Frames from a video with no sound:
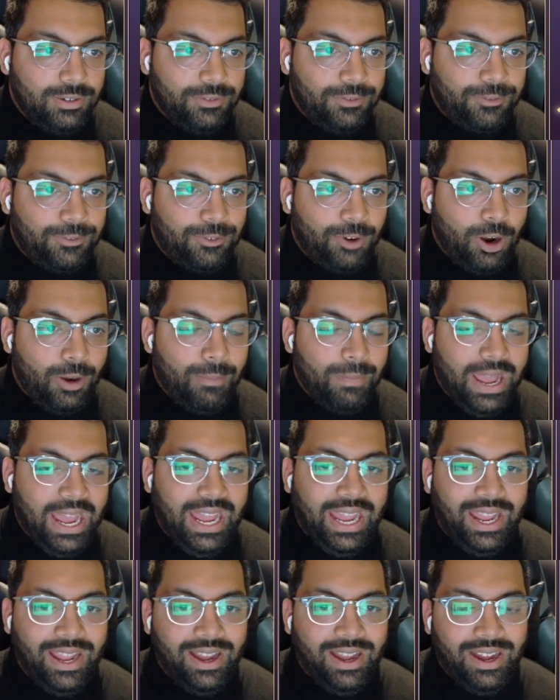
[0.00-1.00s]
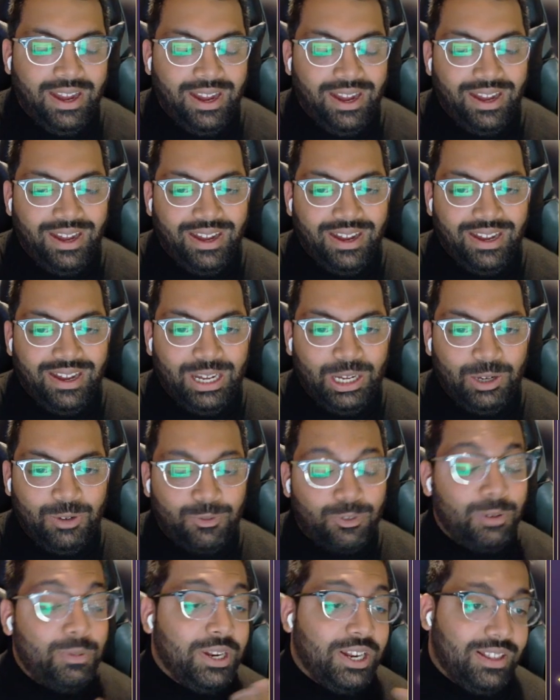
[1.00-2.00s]
from
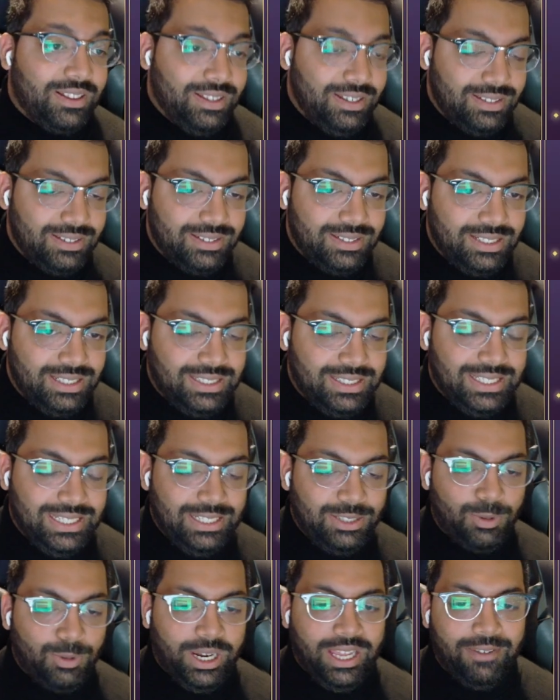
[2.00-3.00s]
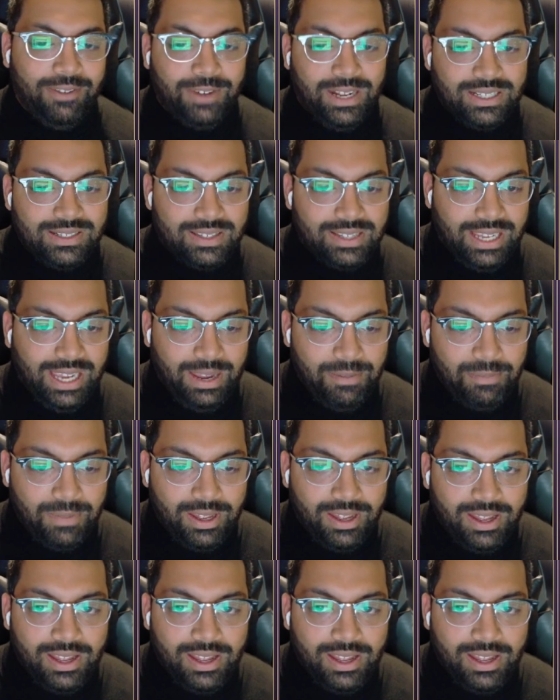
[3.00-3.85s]
another D20 fantasy game.